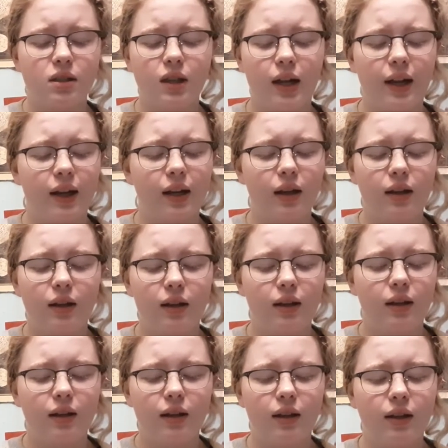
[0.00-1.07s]

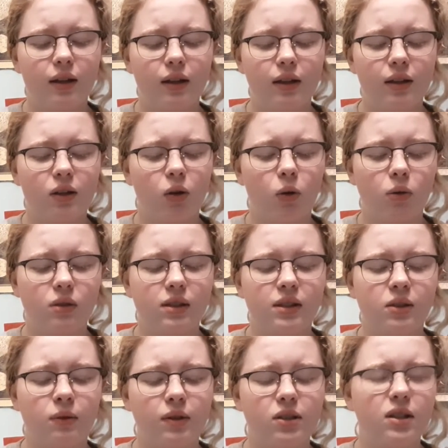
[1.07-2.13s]
the whole
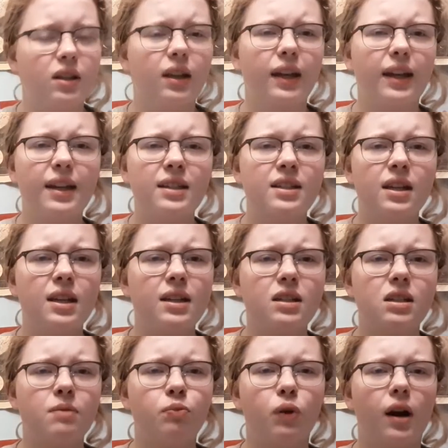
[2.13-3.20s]
situation. It didn't
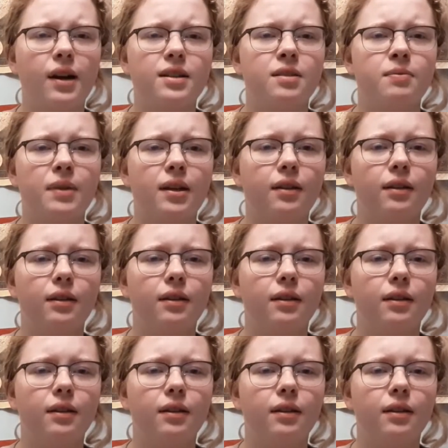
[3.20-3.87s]
surprise me.